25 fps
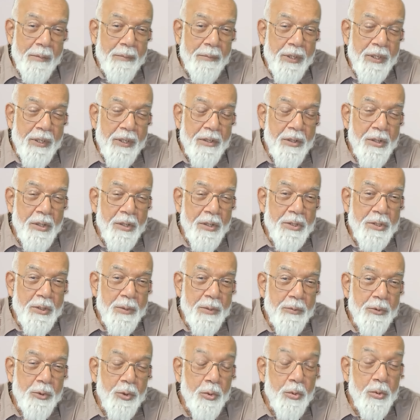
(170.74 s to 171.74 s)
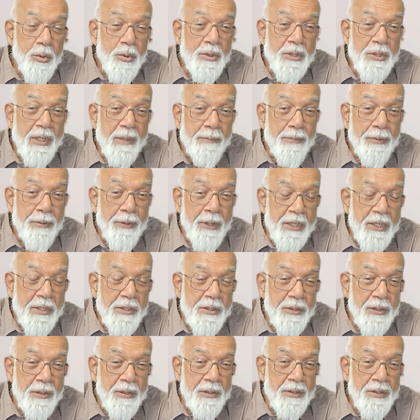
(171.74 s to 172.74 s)
Because of those
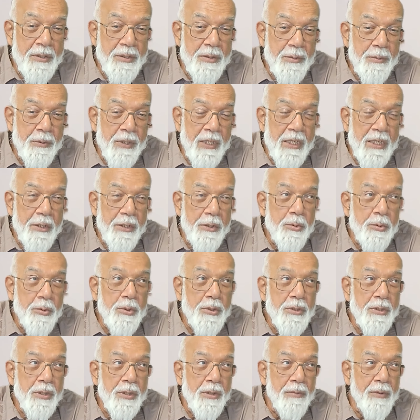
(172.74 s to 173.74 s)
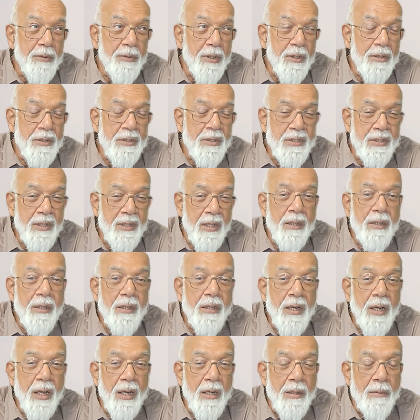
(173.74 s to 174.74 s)
impressions, we use the word
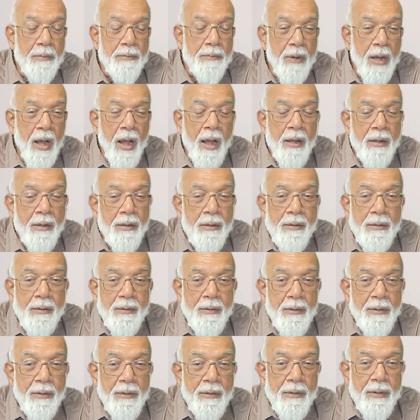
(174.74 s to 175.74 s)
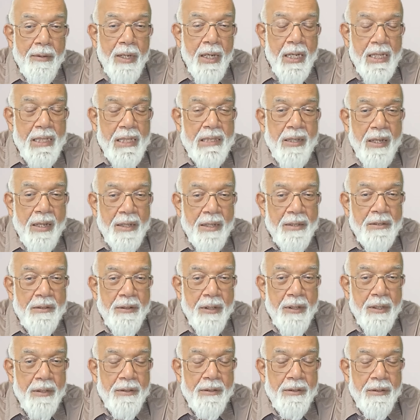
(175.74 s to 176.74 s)
sankalpa in
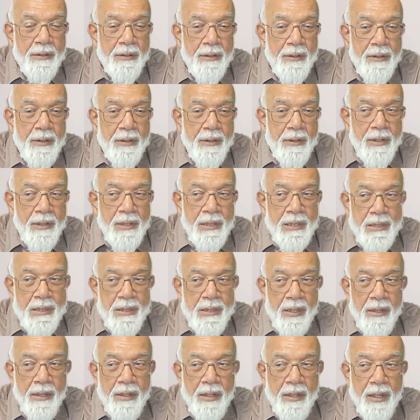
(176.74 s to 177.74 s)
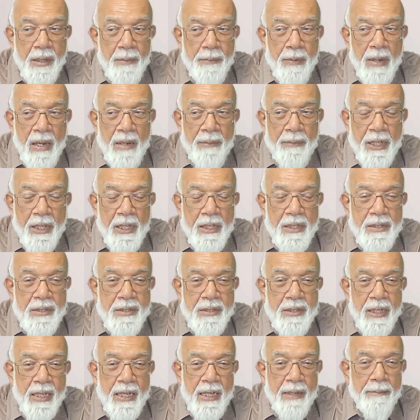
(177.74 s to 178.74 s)
Sanskrit. Sankalpa
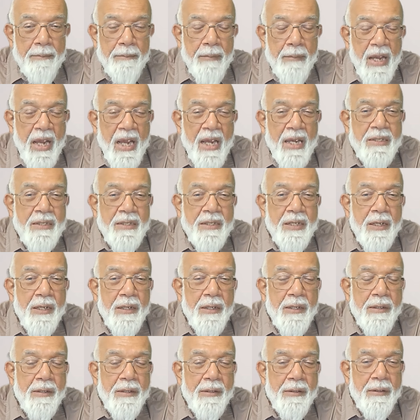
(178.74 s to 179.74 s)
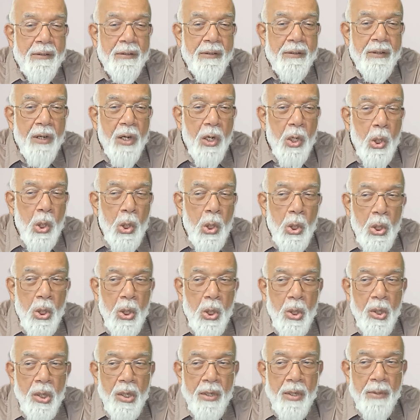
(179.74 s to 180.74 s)
means imagined
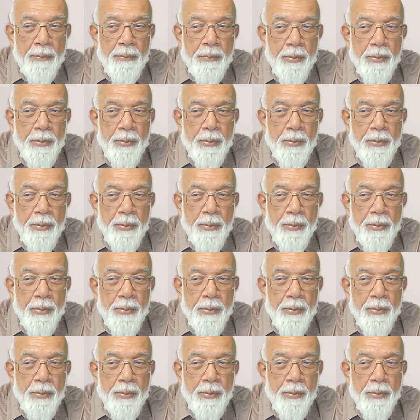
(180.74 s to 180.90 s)
or